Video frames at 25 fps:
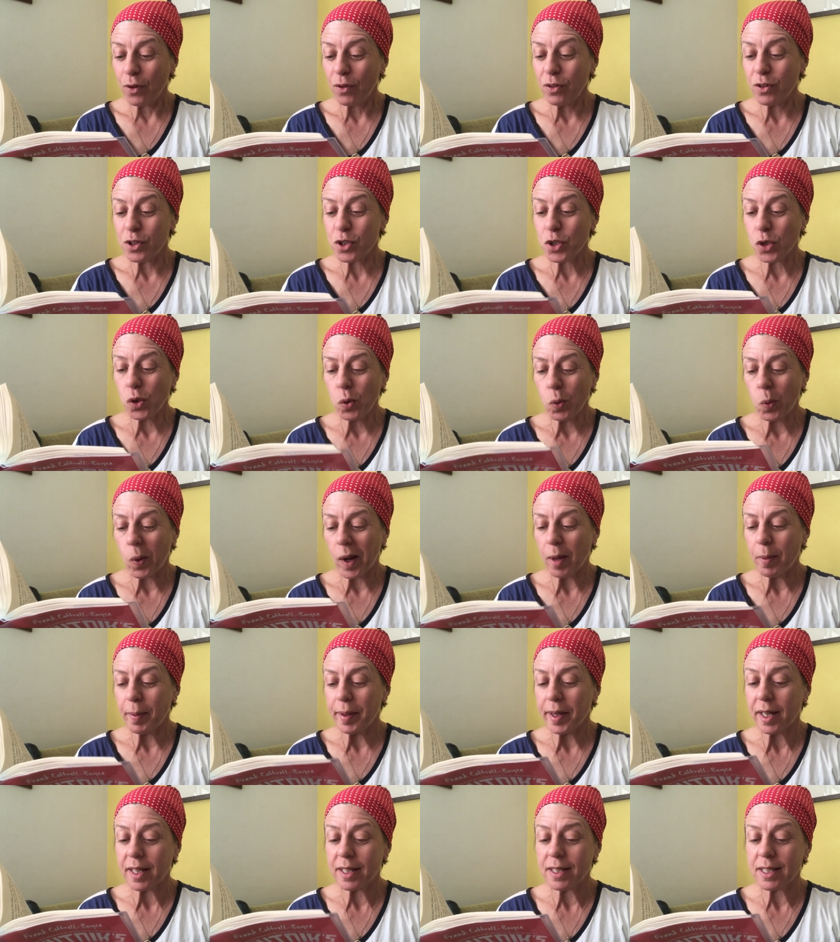Through the
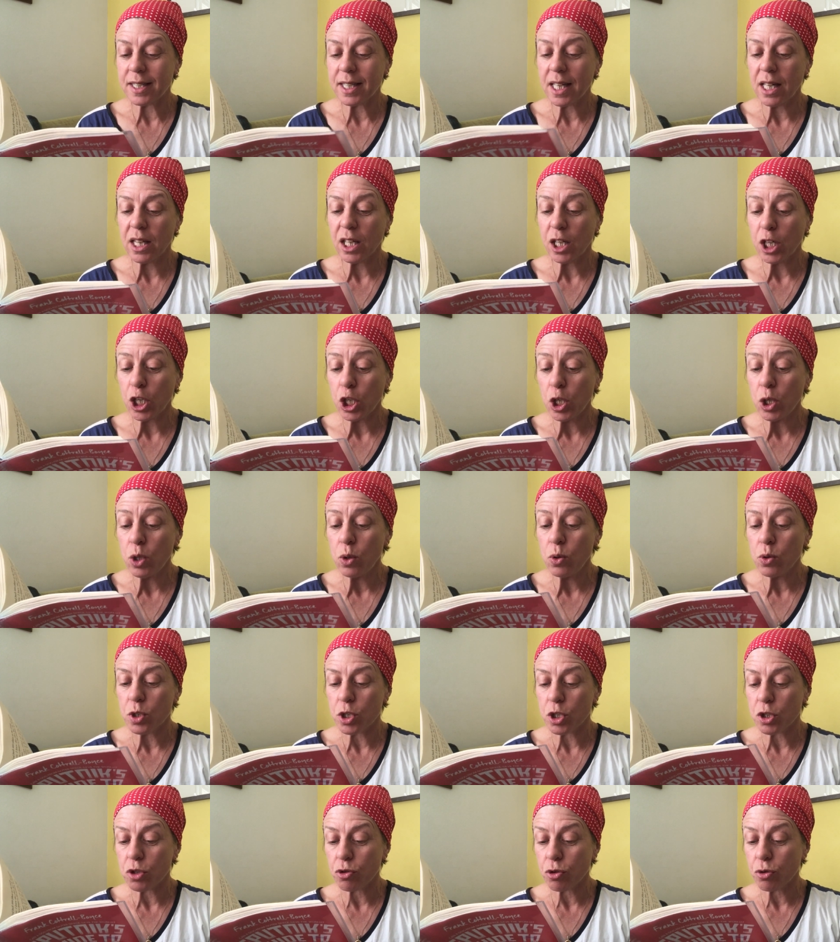doorway, we could see the
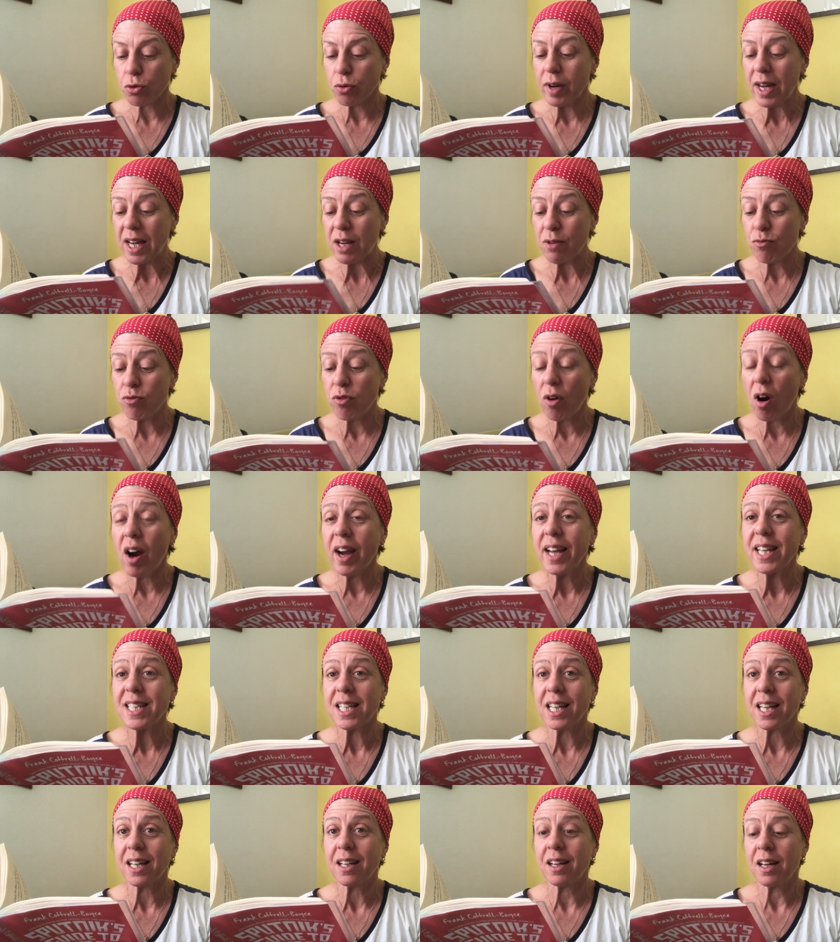huge tree
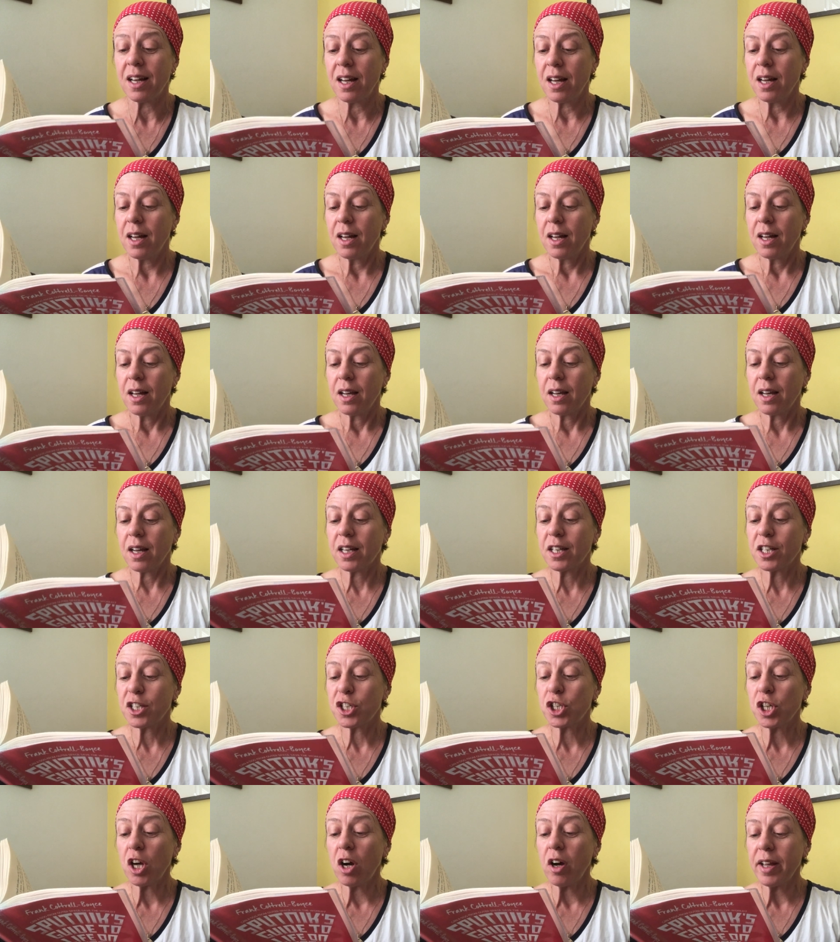rising like
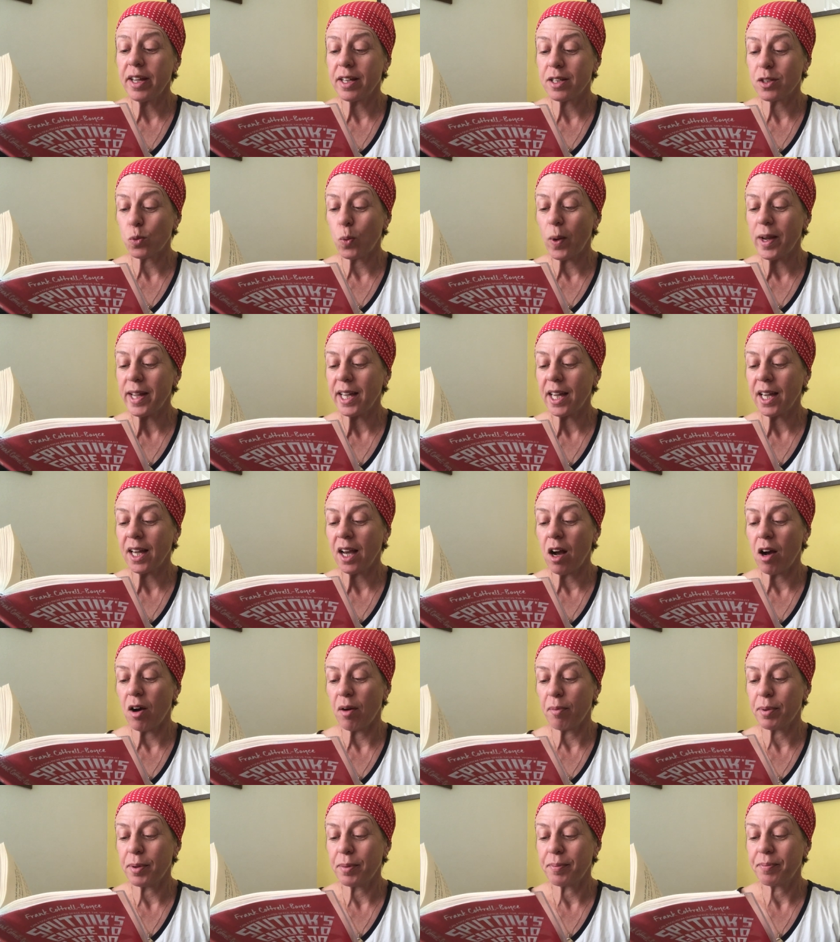a giant waking
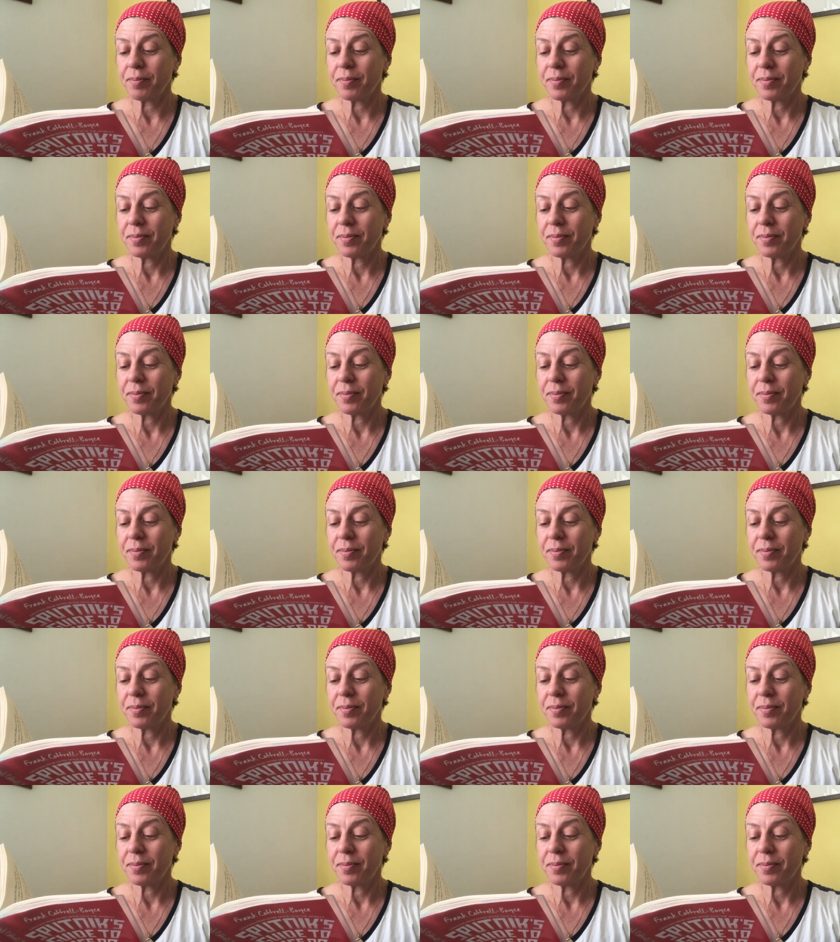up.